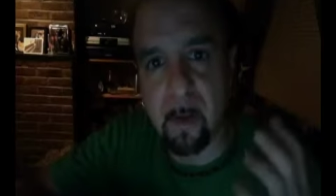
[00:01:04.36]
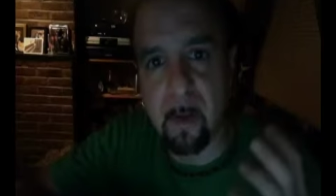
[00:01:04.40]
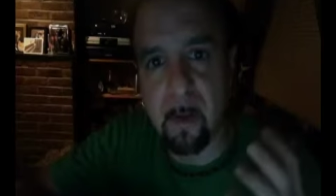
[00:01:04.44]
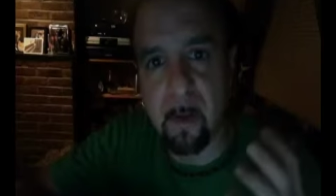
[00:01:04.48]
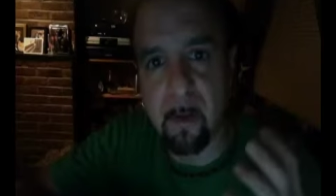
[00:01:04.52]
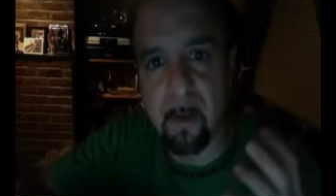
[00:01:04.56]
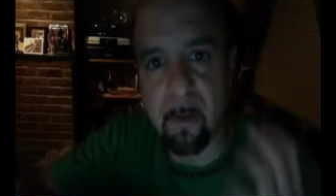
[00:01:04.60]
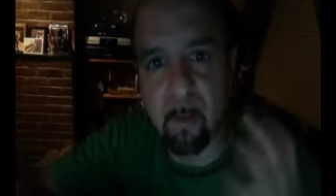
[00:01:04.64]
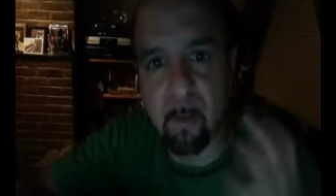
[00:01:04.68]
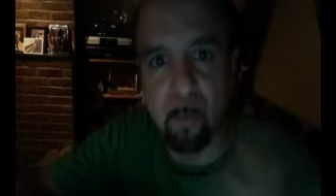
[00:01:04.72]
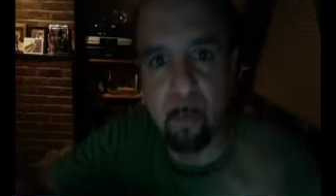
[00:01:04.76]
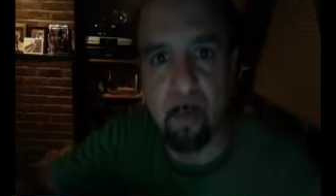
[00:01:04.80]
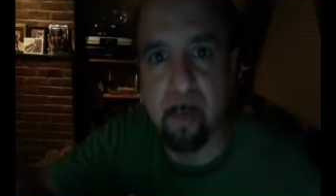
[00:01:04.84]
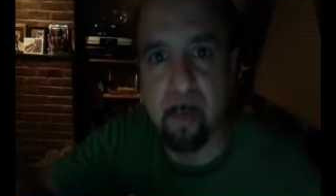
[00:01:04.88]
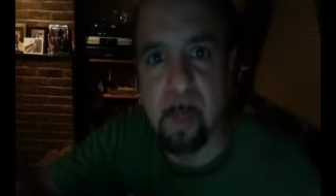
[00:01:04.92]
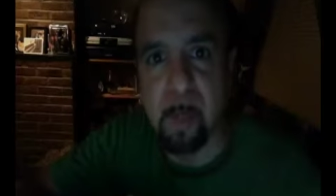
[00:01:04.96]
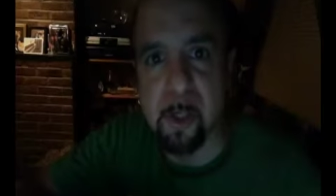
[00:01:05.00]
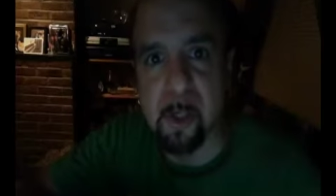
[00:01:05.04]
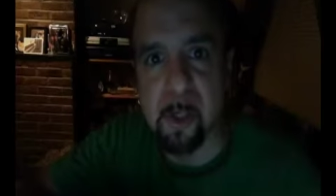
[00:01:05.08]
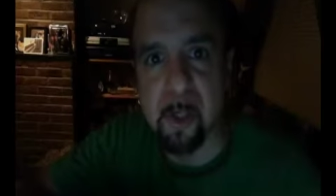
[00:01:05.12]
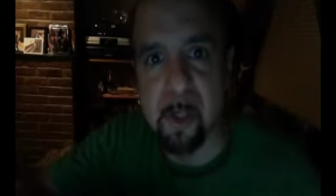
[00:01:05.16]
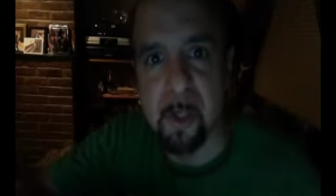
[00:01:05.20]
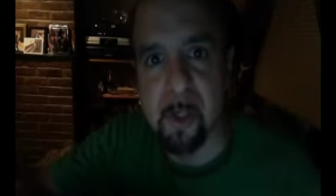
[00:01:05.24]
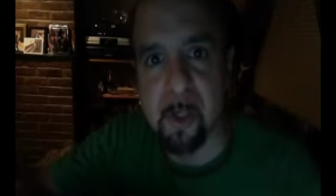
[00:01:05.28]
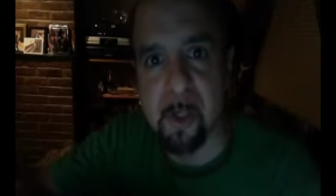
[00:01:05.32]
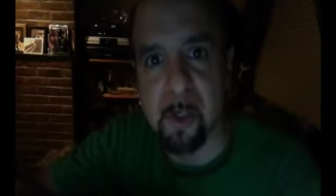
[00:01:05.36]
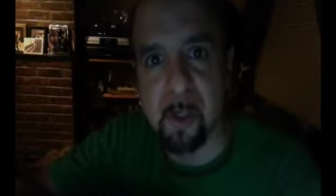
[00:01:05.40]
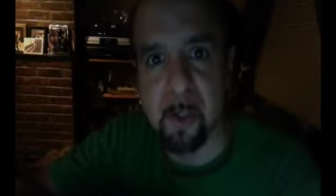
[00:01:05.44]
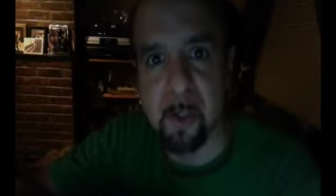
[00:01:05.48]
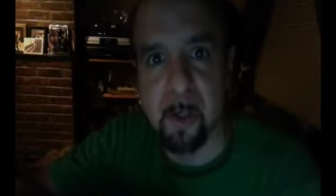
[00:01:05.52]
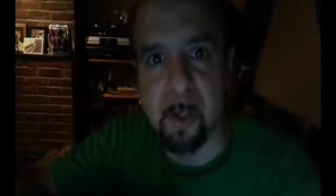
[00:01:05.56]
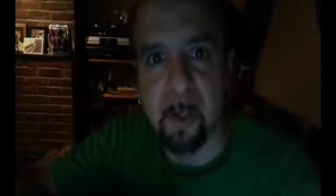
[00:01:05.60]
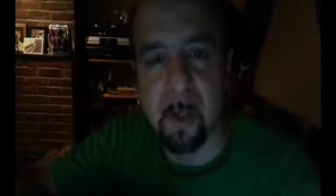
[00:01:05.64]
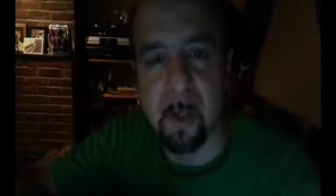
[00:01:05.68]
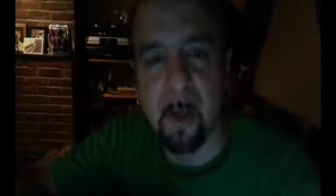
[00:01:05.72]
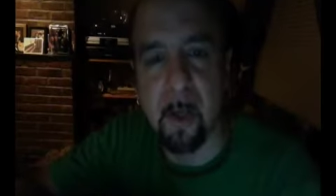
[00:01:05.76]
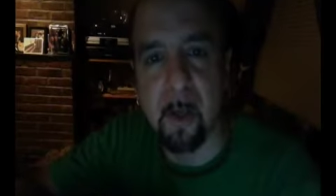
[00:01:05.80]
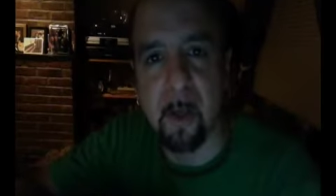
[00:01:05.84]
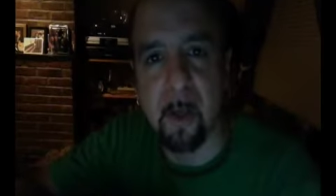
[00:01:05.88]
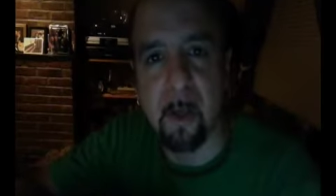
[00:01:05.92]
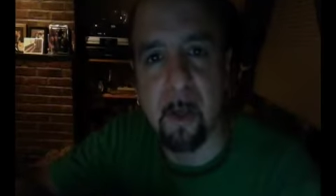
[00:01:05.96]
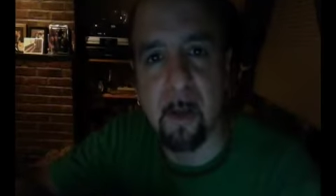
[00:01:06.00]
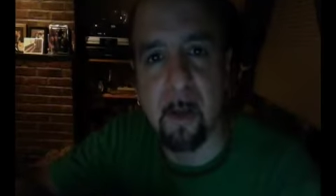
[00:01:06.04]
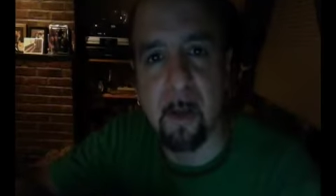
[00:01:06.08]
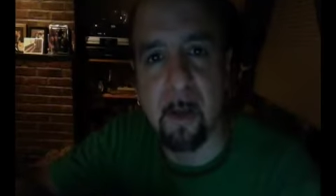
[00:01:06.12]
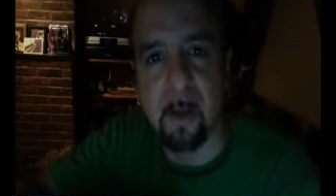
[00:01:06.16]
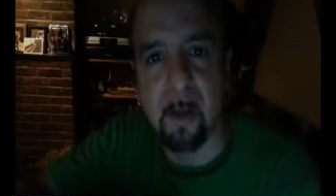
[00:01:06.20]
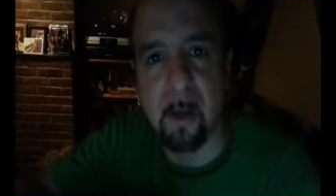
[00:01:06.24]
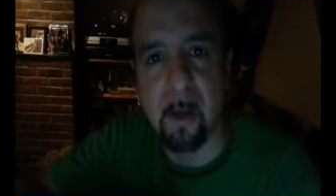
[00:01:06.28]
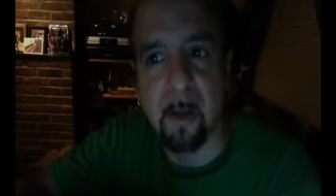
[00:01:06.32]
a super imagination,
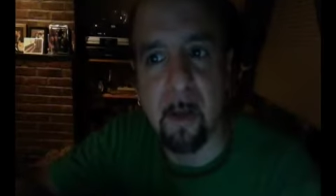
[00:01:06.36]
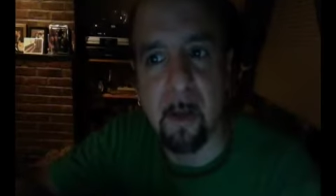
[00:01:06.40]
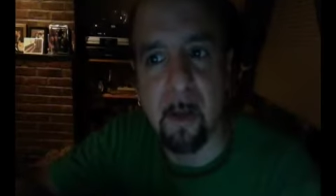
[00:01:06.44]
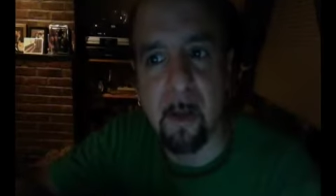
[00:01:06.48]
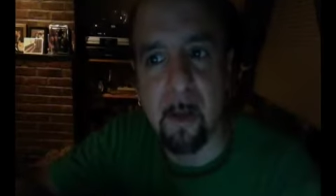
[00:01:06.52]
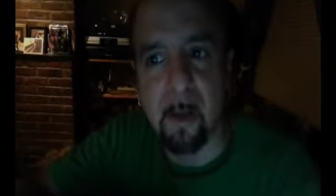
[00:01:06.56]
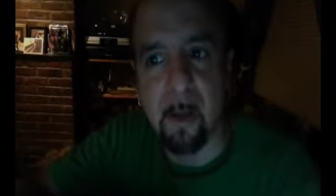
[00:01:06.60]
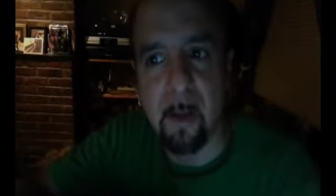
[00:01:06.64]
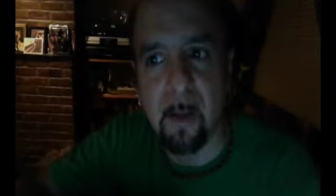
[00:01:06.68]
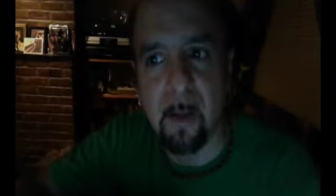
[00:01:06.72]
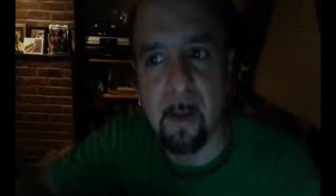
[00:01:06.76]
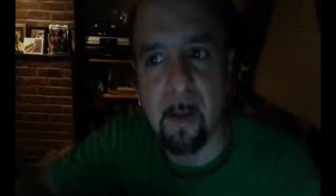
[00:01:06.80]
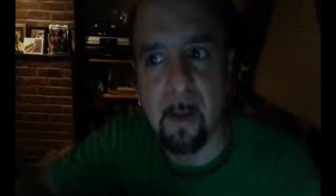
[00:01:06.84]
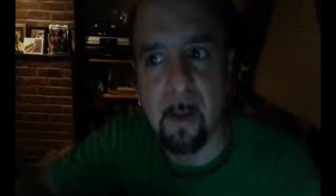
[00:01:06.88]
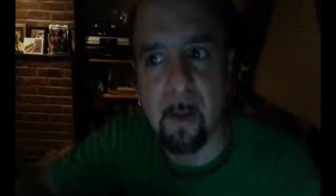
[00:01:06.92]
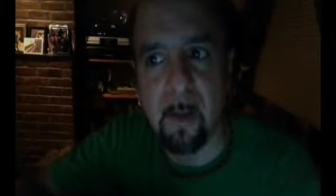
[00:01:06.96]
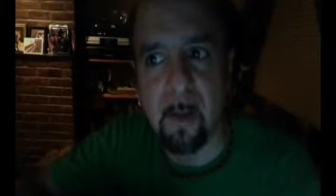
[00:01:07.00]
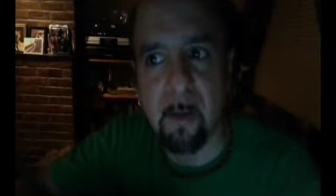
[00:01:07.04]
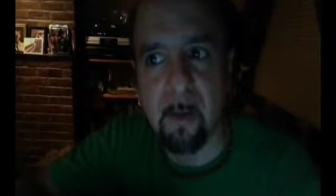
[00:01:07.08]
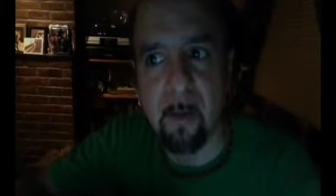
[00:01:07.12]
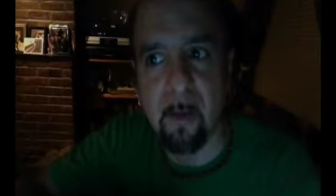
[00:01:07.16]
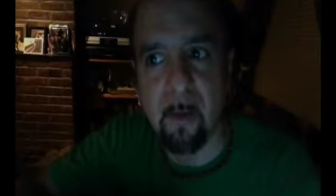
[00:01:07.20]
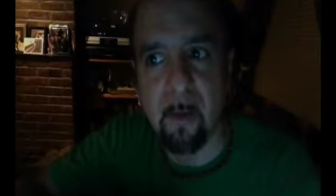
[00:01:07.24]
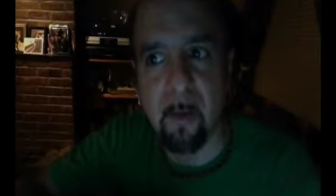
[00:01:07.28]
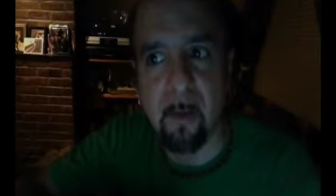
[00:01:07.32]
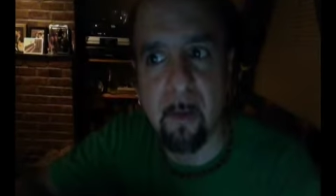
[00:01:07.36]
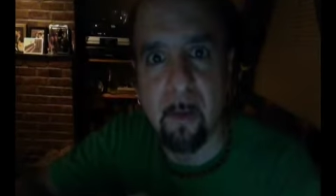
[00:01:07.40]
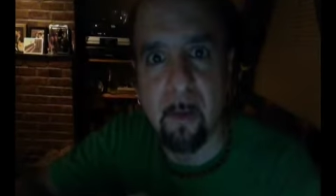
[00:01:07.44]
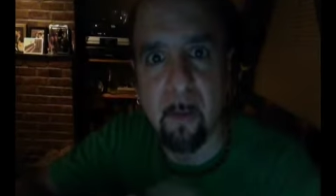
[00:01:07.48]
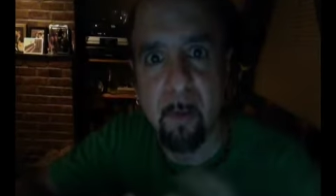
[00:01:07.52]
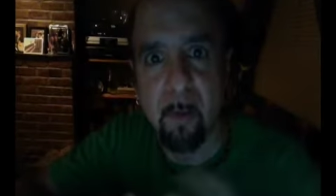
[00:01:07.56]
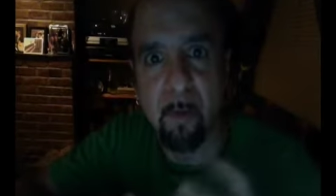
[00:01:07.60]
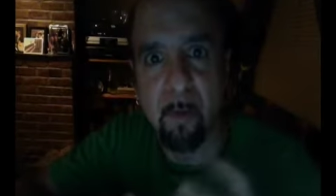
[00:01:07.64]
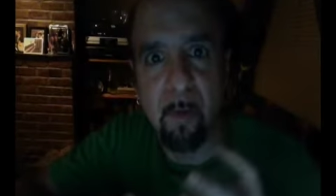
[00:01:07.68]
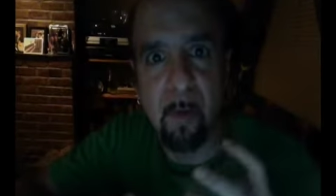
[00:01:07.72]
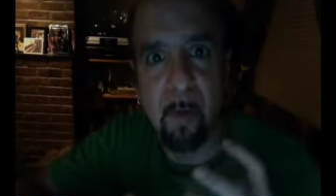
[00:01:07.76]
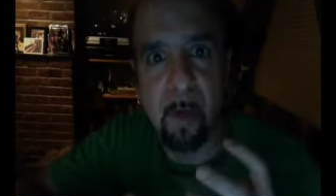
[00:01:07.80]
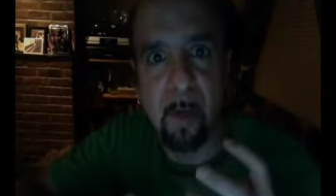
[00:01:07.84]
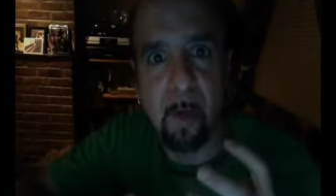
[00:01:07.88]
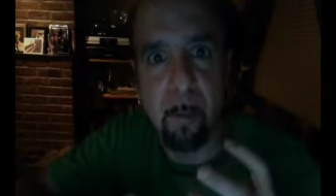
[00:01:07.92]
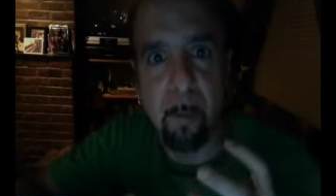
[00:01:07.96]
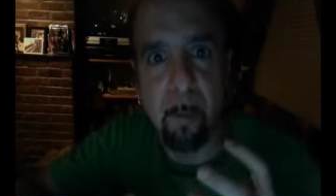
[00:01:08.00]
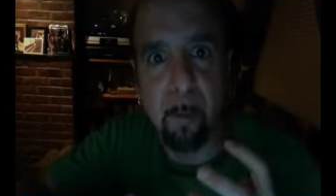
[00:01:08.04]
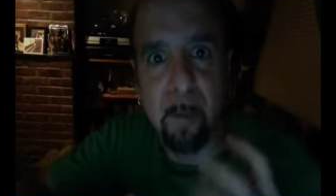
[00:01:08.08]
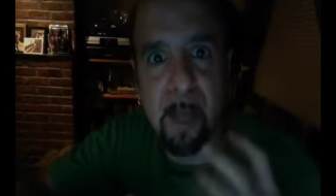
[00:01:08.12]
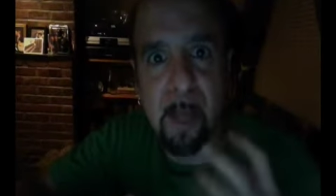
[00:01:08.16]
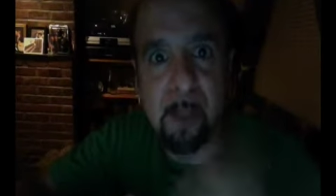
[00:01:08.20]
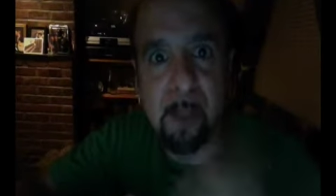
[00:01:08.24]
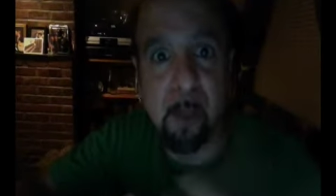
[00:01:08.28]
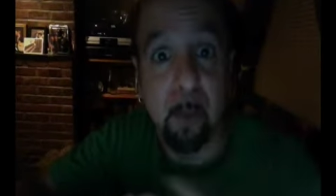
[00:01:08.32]
and it's almost like a
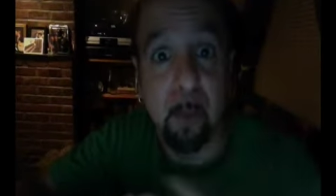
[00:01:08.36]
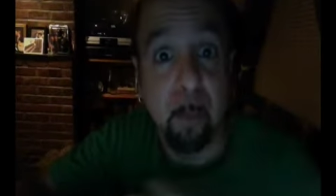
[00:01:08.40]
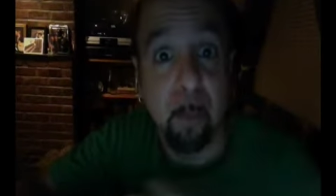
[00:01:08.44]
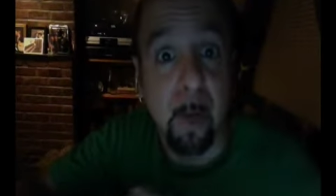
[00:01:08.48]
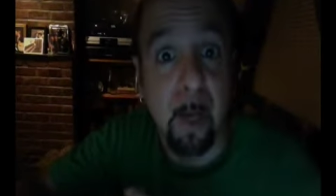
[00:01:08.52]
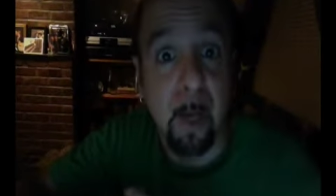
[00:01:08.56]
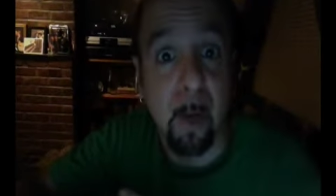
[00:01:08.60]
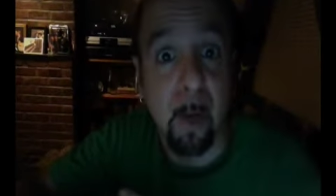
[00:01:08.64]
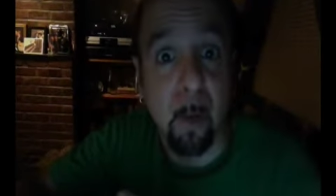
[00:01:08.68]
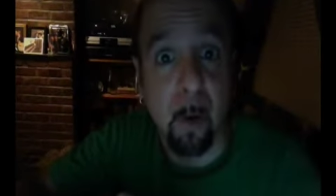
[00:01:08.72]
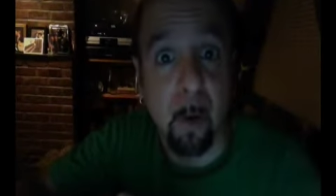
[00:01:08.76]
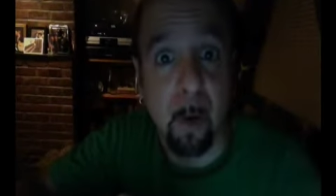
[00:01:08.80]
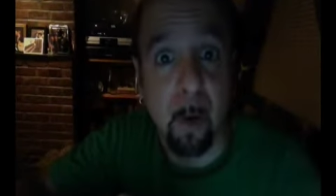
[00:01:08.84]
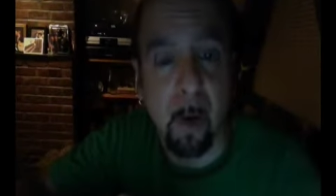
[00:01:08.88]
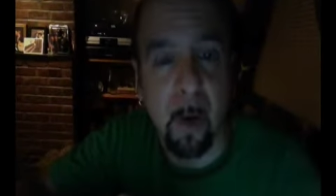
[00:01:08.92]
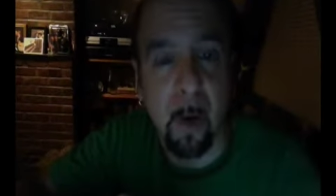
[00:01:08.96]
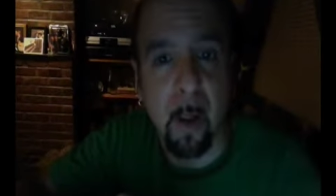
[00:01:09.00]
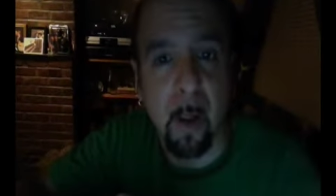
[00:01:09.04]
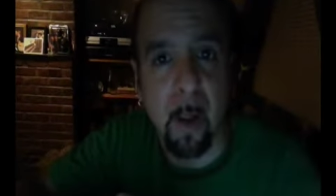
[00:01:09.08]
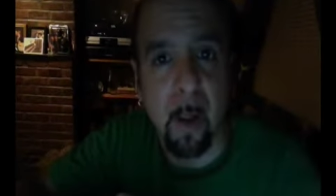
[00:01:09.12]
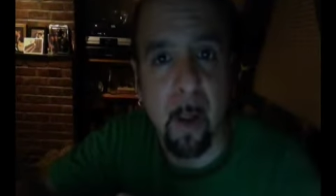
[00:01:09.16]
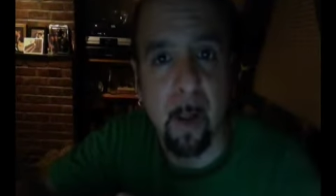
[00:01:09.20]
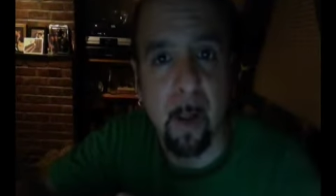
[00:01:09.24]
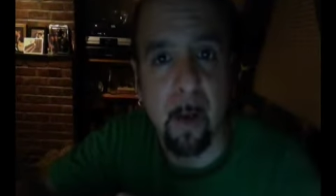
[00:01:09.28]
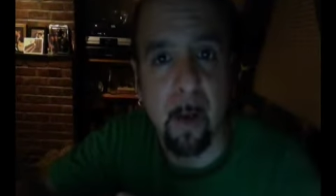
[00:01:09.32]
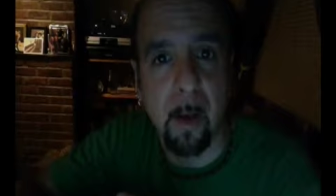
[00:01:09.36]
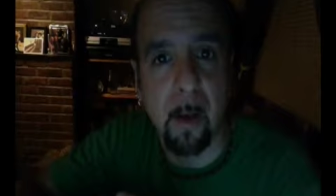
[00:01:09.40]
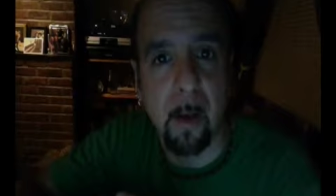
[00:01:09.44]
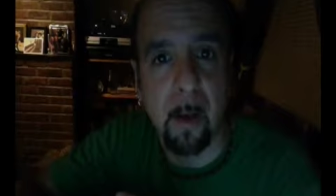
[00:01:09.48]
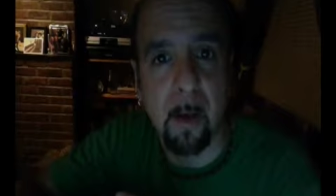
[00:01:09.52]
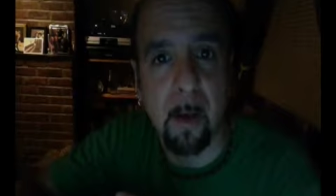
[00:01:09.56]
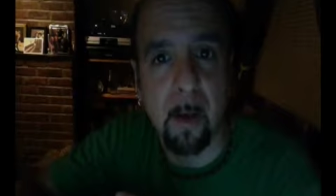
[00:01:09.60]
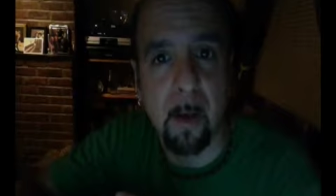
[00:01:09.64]
magical power, and